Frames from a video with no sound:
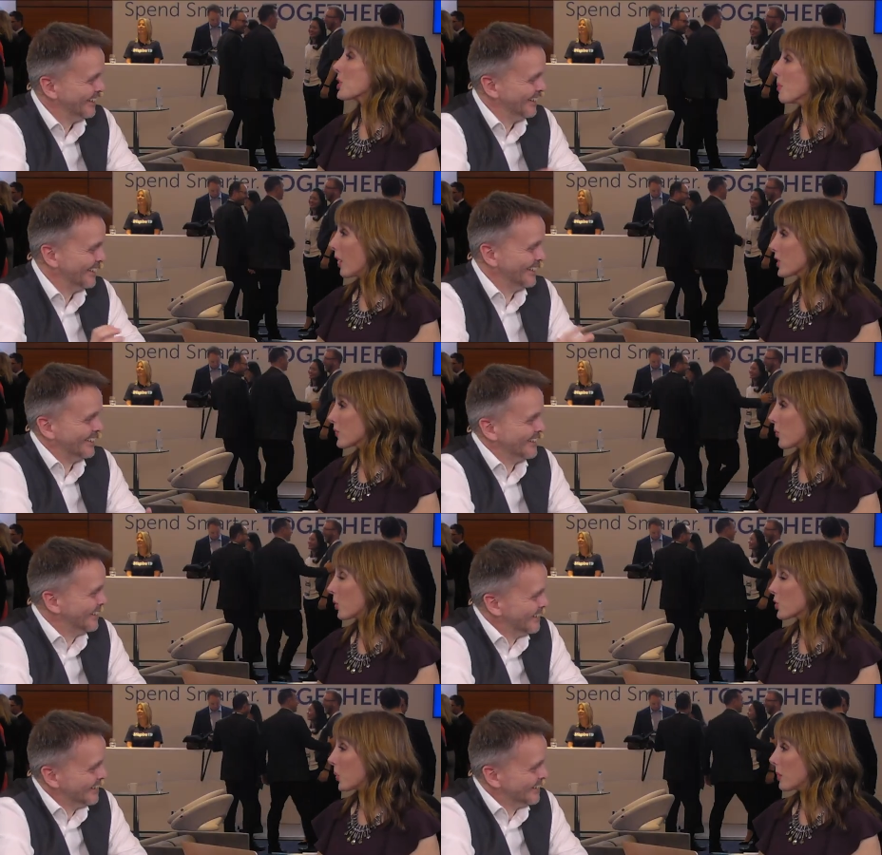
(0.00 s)
Speaker 1: much for
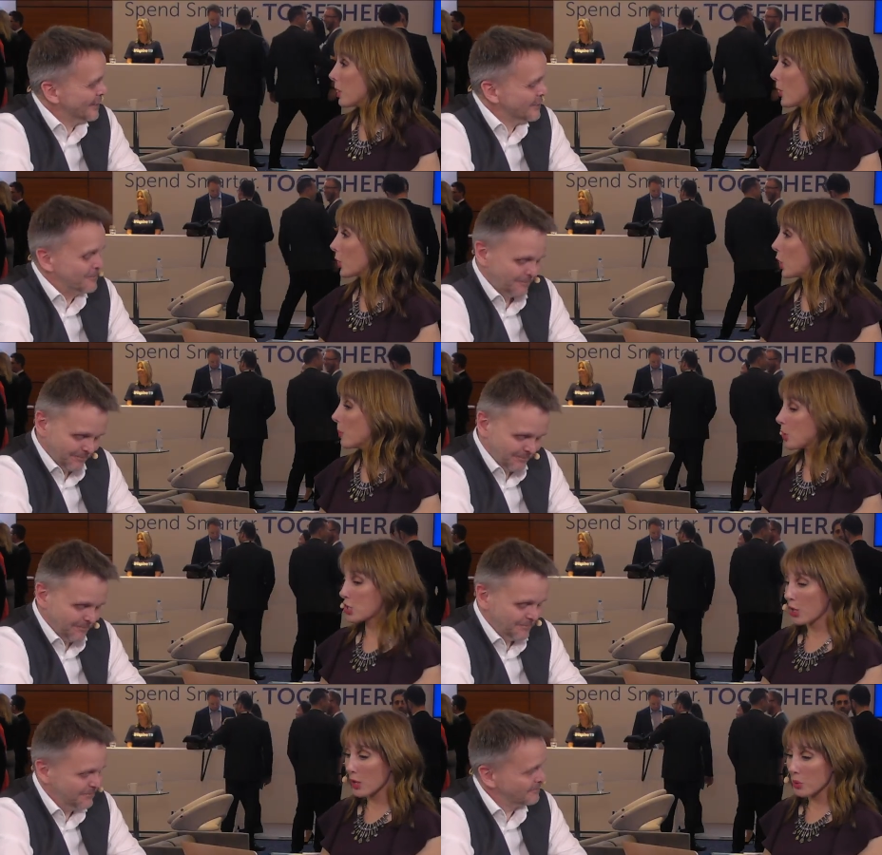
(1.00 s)
joining me on theCUBE and
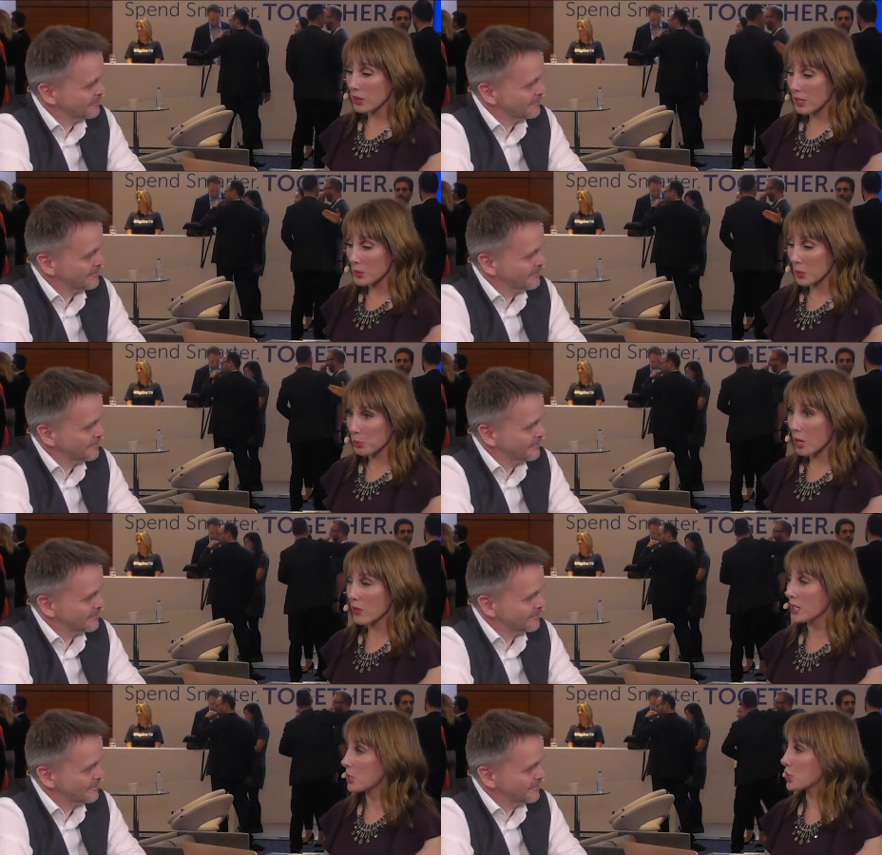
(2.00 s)
sharing with us what
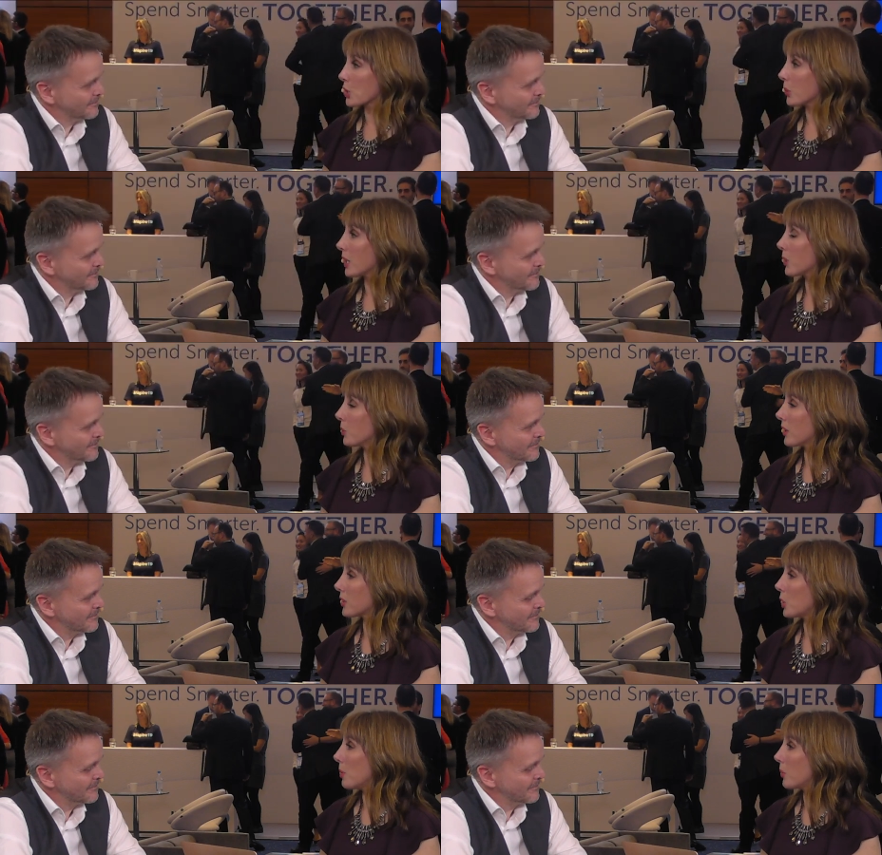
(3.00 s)
Provident is doing with
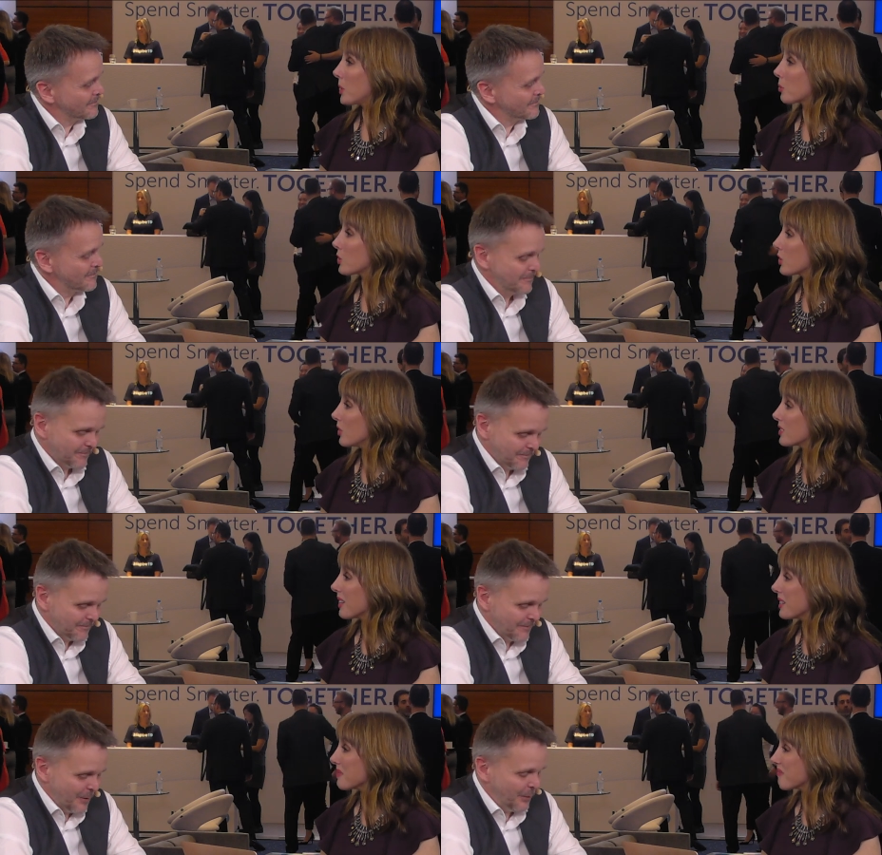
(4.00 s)
Coupa. We appreciate your
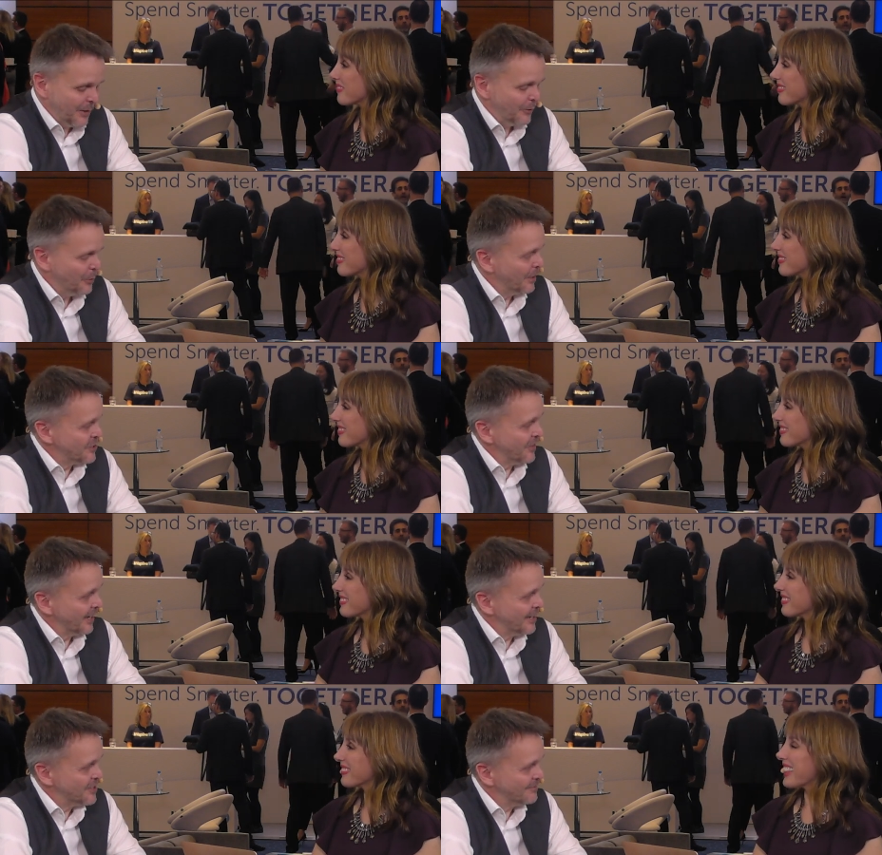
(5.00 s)
time. Been
Speaker 2: a real pleasure. Thank you,
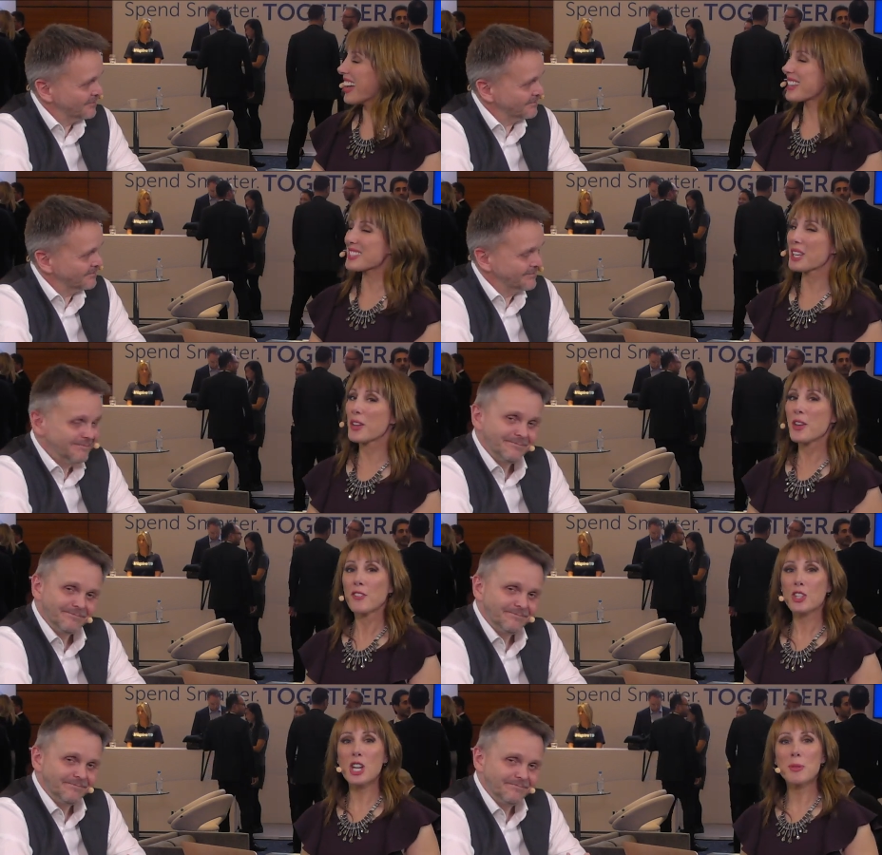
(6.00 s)
Lisa.
Speaker 1: Excellent.
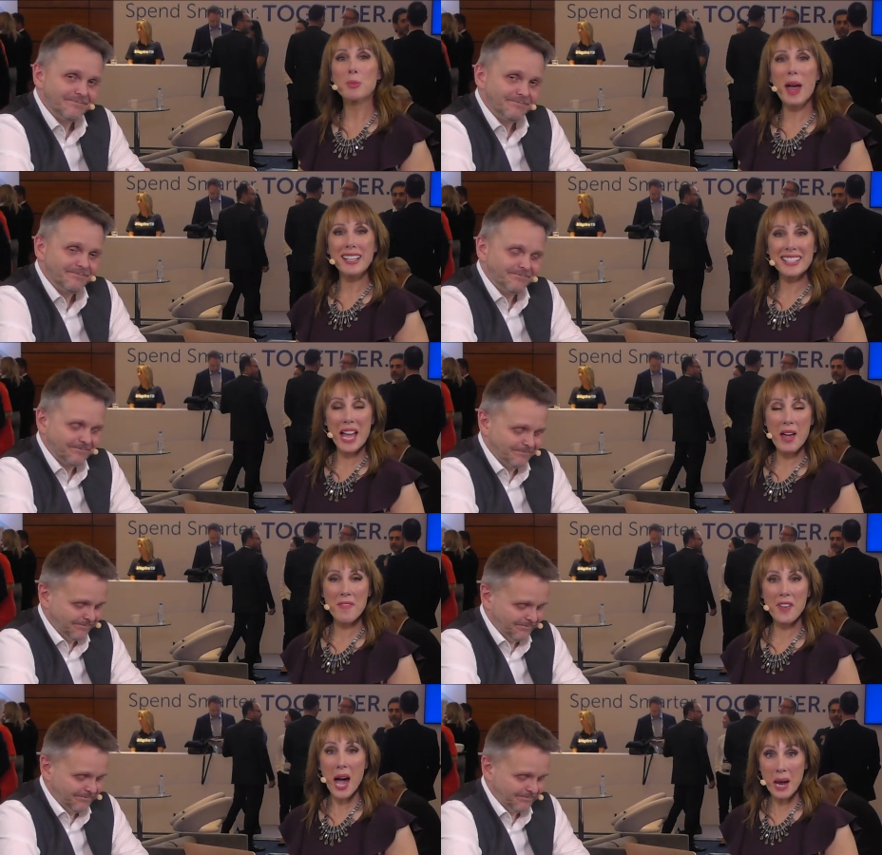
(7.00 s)
For James Wagstaff,
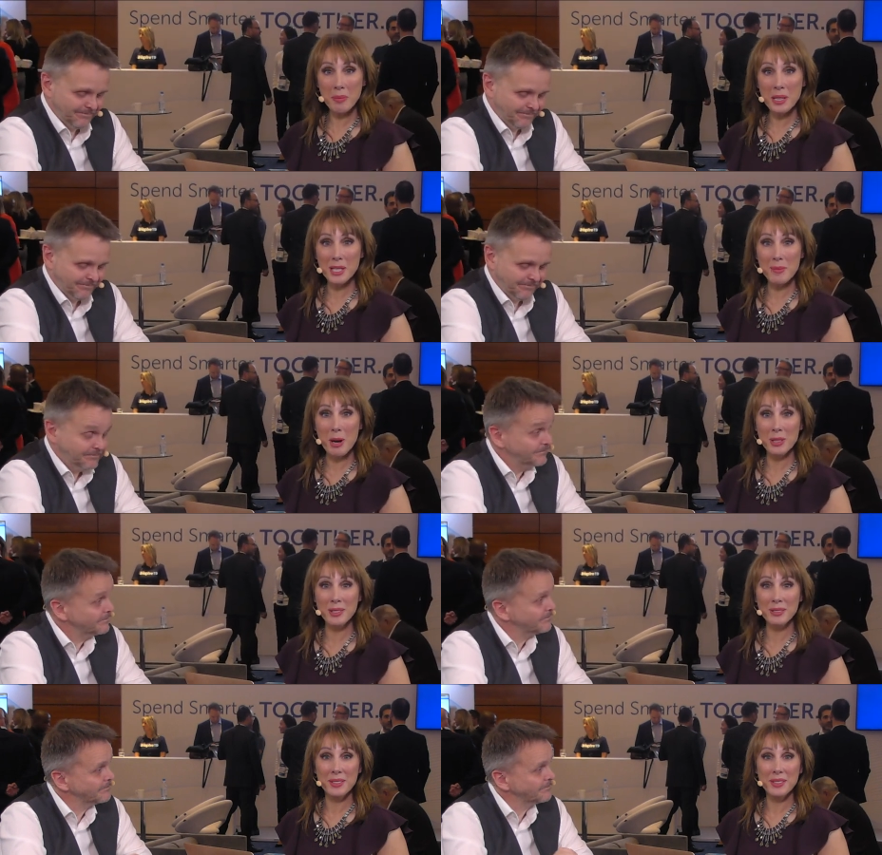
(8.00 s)
I'm Lisa
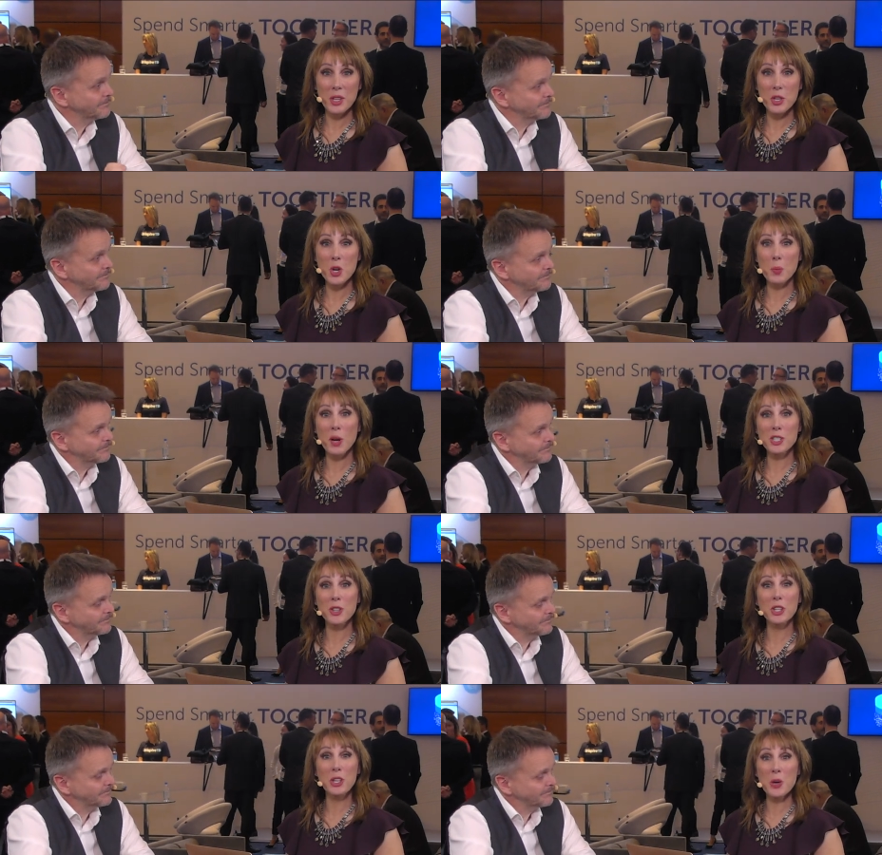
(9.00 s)
Martin. You're watching
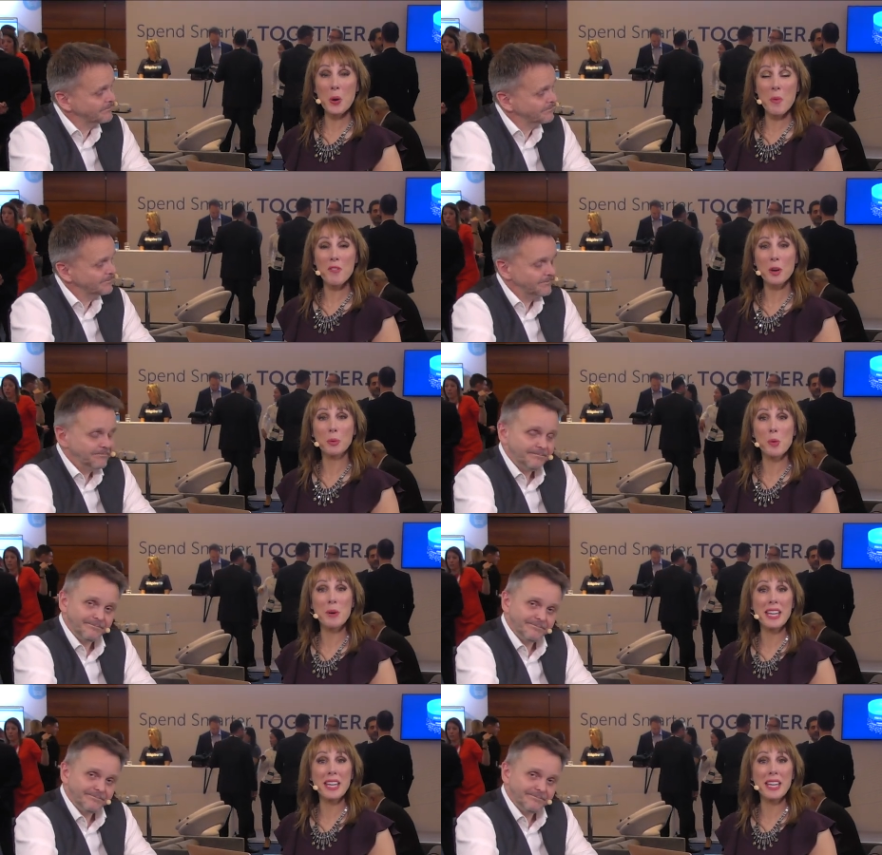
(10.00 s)
theCUBE from Coupa